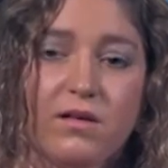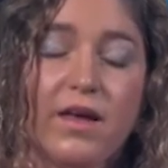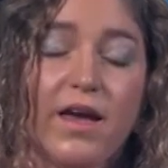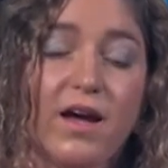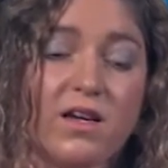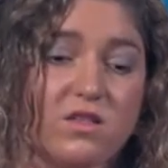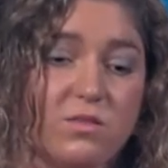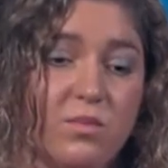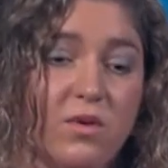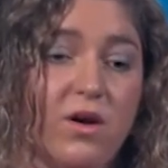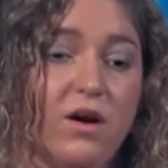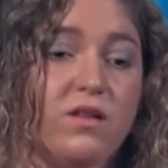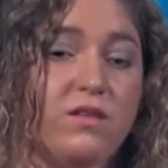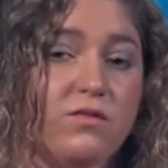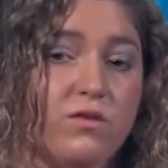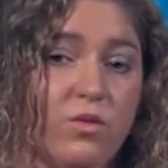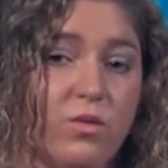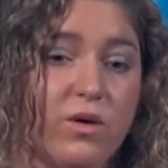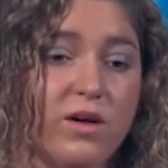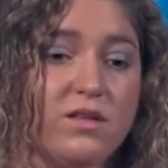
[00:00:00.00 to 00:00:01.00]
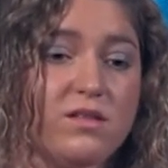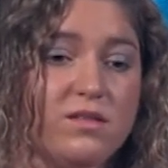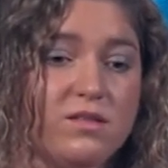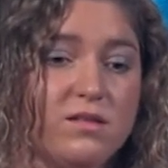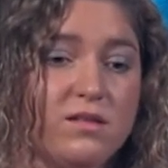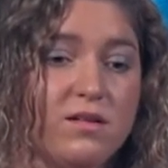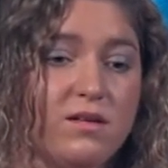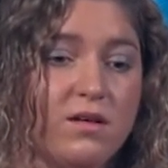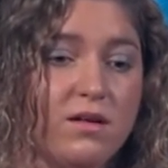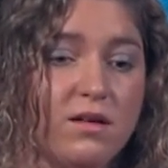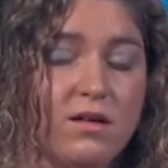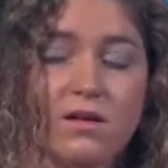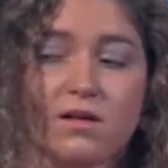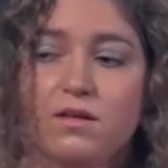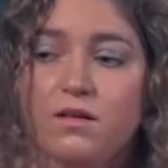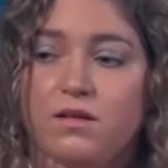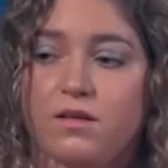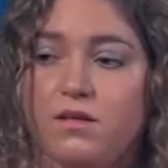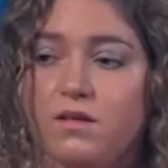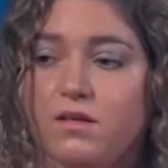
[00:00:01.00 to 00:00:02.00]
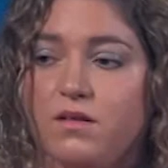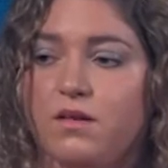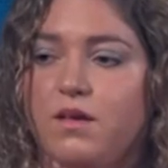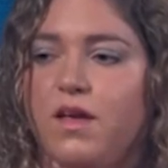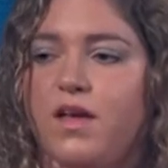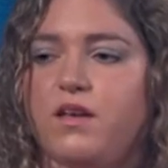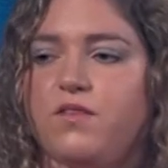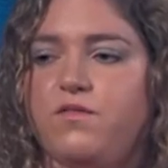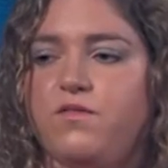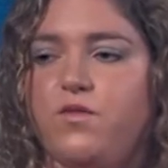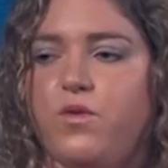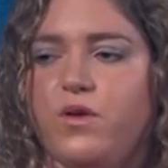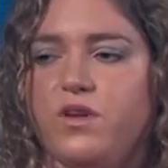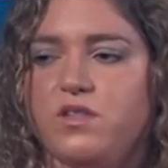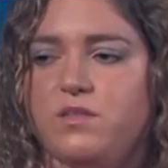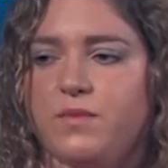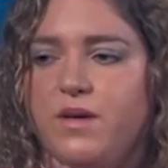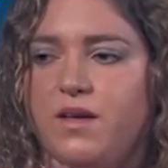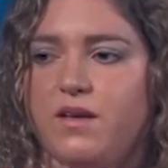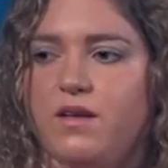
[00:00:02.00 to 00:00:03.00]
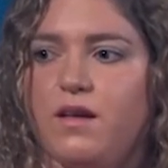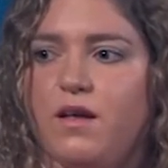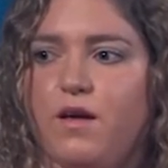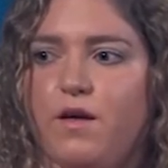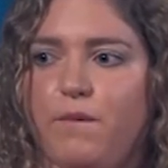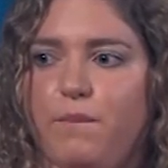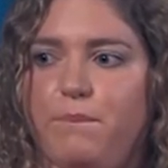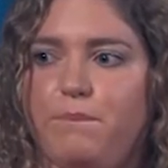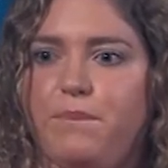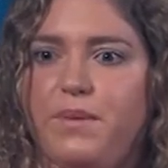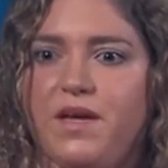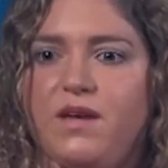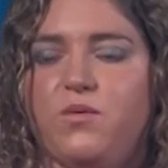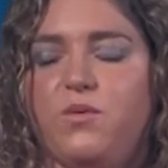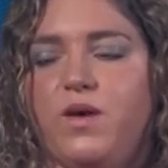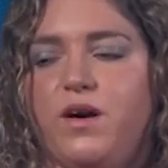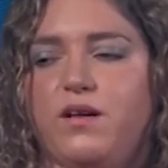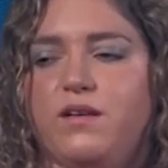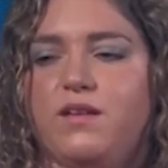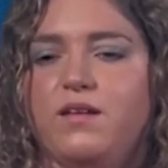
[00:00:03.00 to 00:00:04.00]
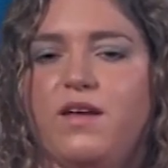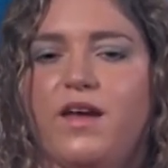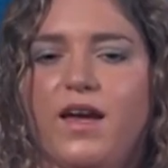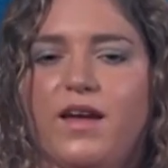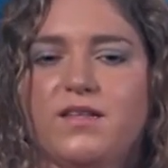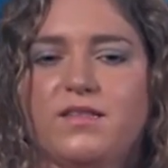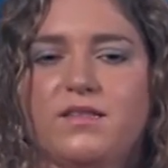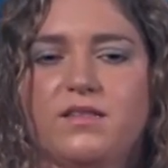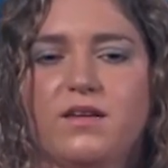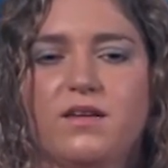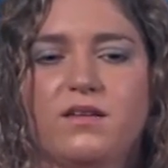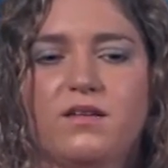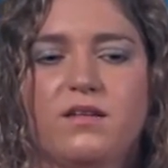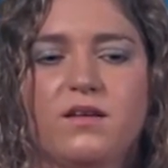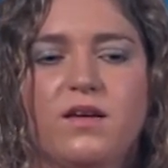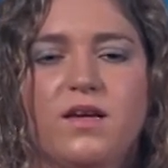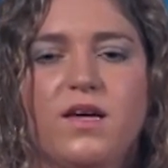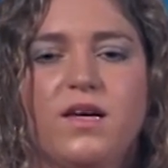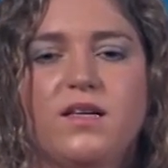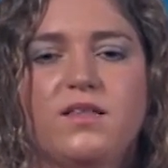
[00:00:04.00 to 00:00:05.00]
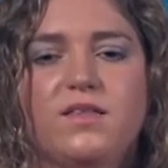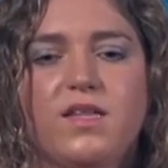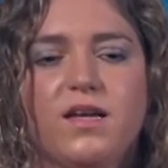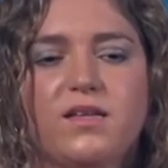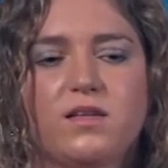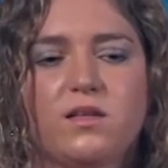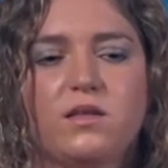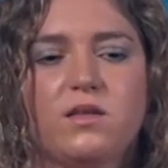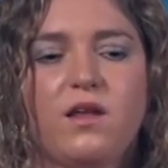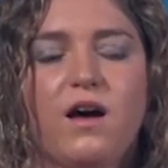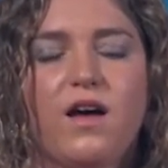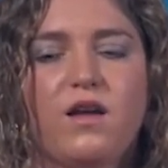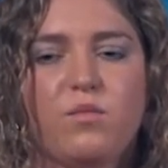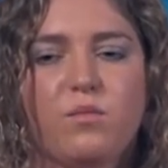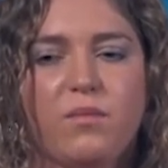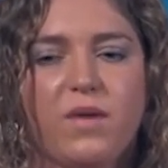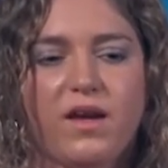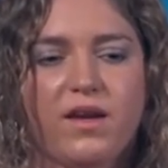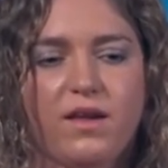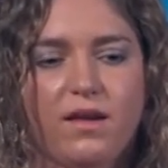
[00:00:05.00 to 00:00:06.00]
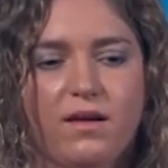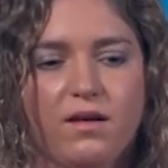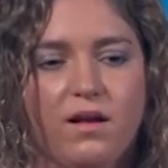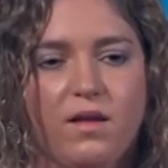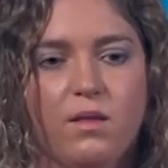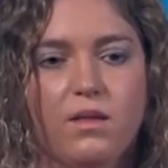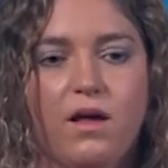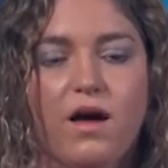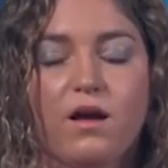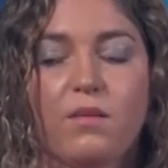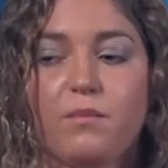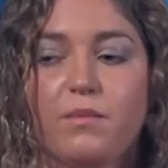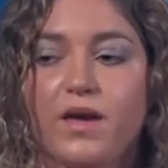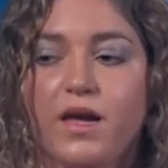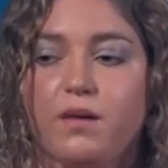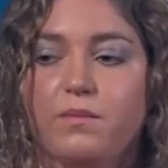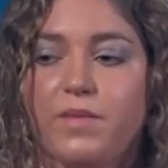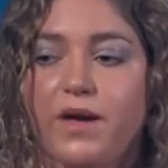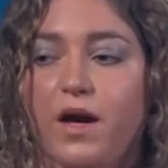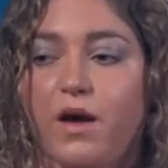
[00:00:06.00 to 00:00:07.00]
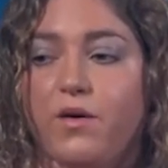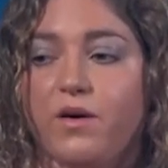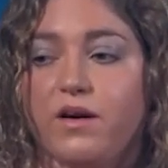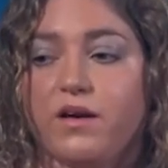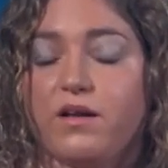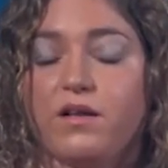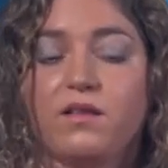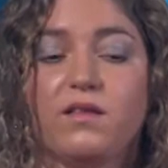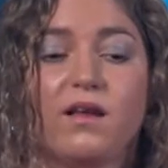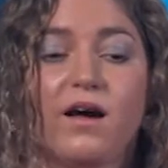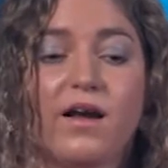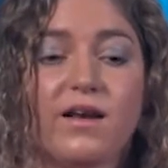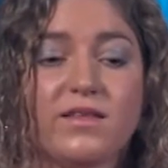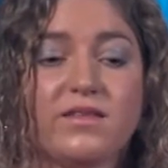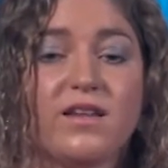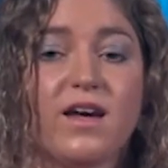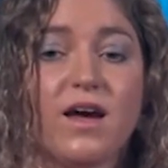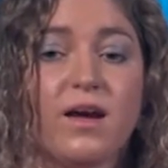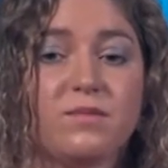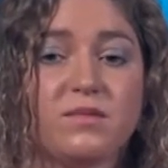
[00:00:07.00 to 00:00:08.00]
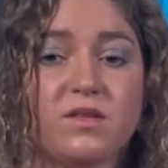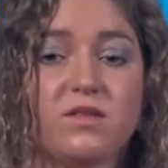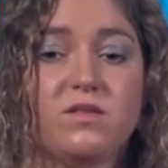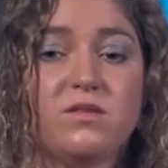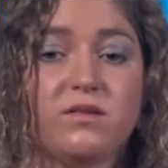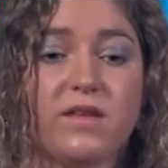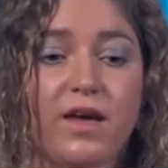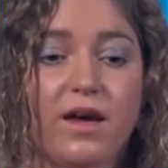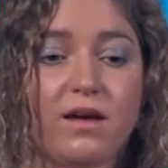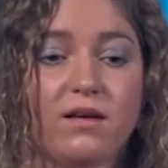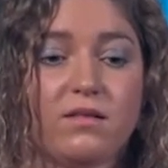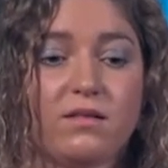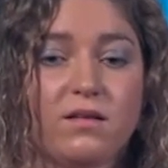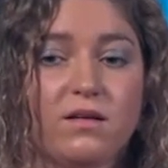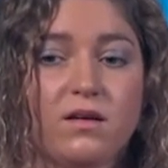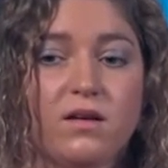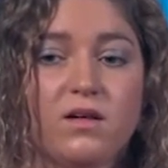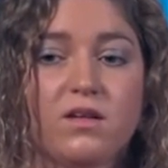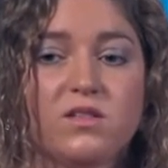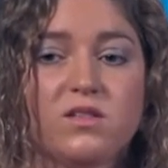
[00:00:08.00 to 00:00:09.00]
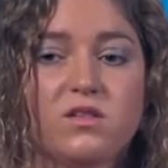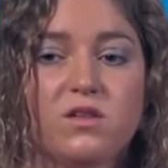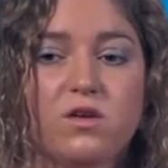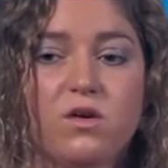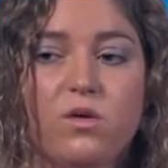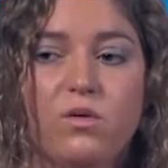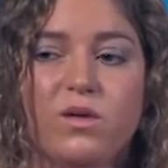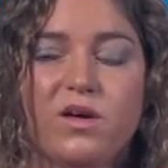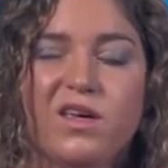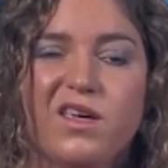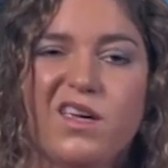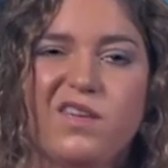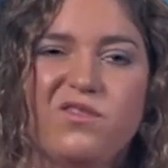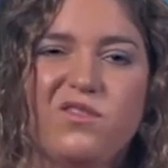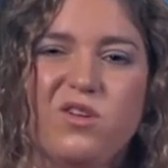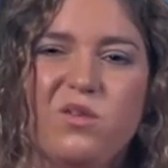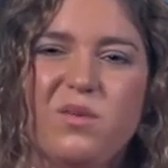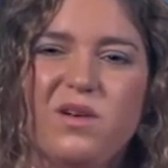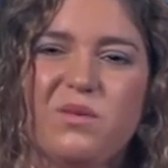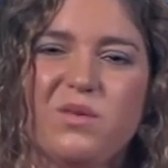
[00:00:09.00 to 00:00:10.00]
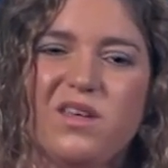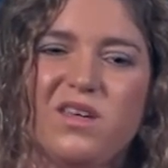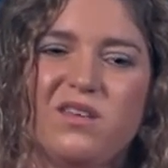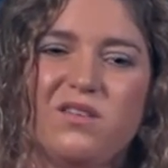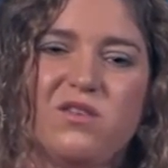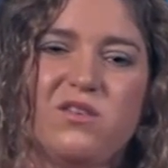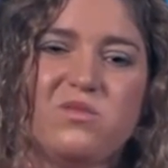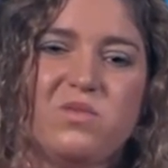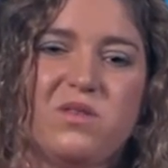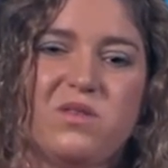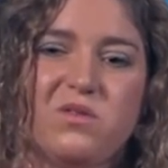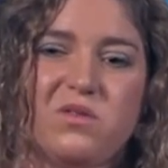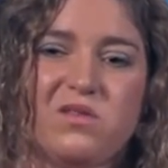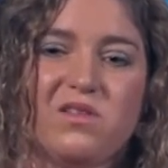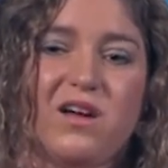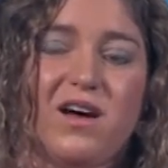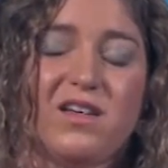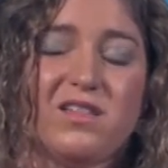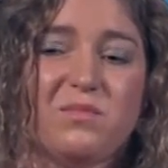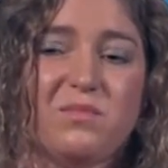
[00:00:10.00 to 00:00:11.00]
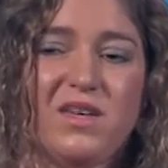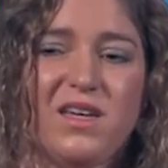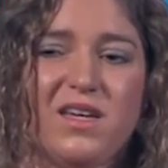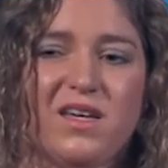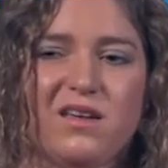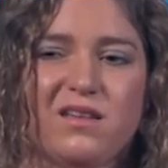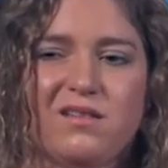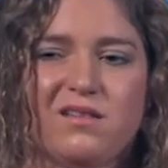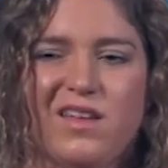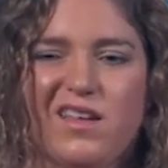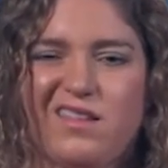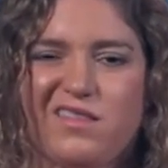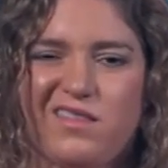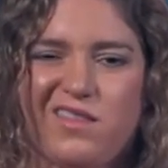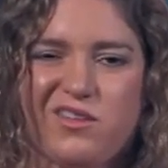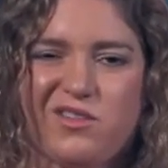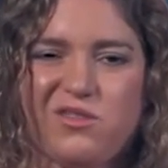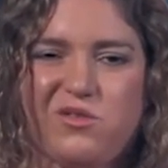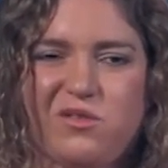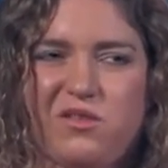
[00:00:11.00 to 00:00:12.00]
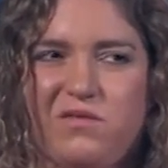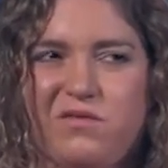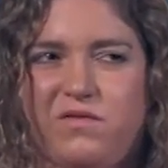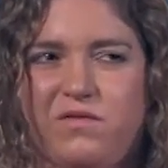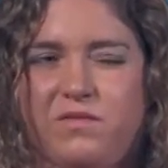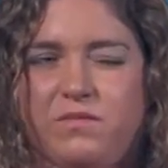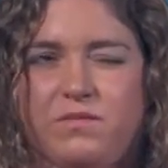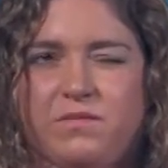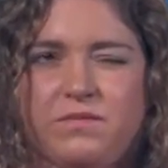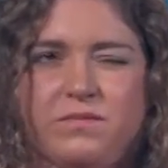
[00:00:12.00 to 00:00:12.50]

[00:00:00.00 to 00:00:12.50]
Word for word: Act upon, of course. Enforcement. Enforcement. Big one. Excellent. It takes a lot of money, a lot of manpower, and a lot of time to do that. So if nobody really knows what those laws mean, like they're sort of